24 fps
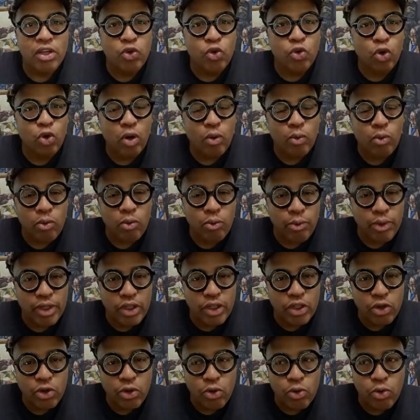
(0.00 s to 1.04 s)
doing what we
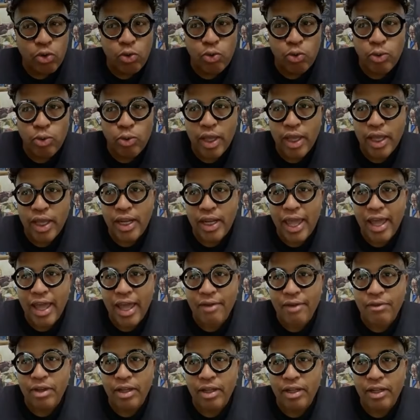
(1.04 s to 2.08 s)
do and
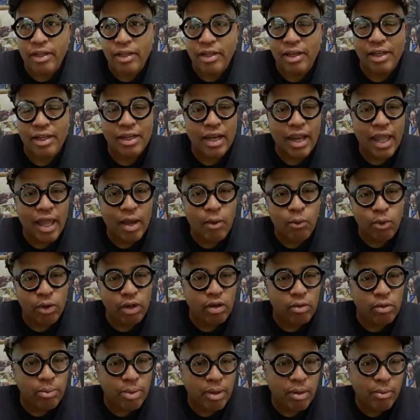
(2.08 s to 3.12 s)
having a
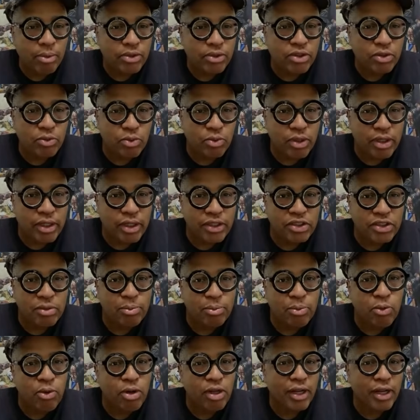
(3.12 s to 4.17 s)
network of people to really
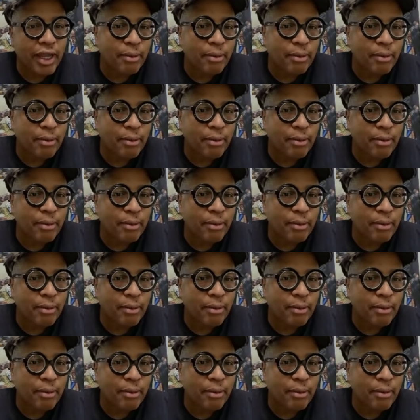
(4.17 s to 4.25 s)
support.